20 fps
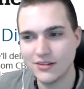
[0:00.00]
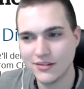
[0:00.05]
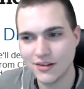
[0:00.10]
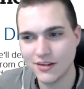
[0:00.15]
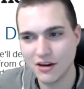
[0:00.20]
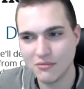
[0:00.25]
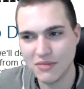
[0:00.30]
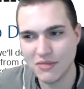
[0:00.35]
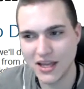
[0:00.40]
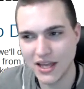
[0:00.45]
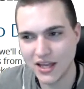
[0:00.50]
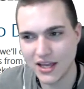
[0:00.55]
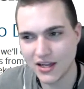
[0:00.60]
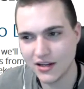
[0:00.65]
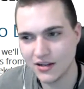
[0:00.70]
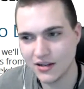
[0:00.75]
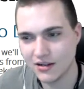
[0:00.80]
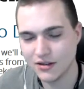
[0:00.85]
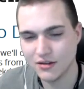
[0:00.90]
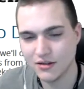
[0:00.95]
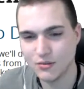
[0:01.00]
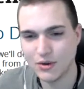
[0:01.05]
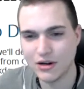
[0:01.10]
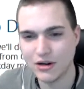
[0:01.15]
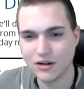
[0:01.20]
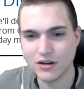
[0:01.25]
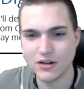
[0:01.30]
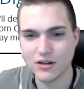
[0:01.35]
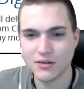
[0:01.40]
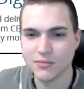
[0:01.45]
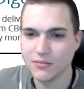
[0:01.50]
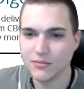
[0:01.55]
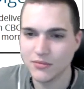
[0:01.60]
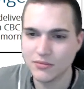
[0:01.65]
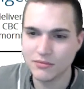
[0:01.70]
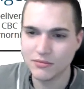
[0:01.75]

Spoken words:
is our man. Welcome.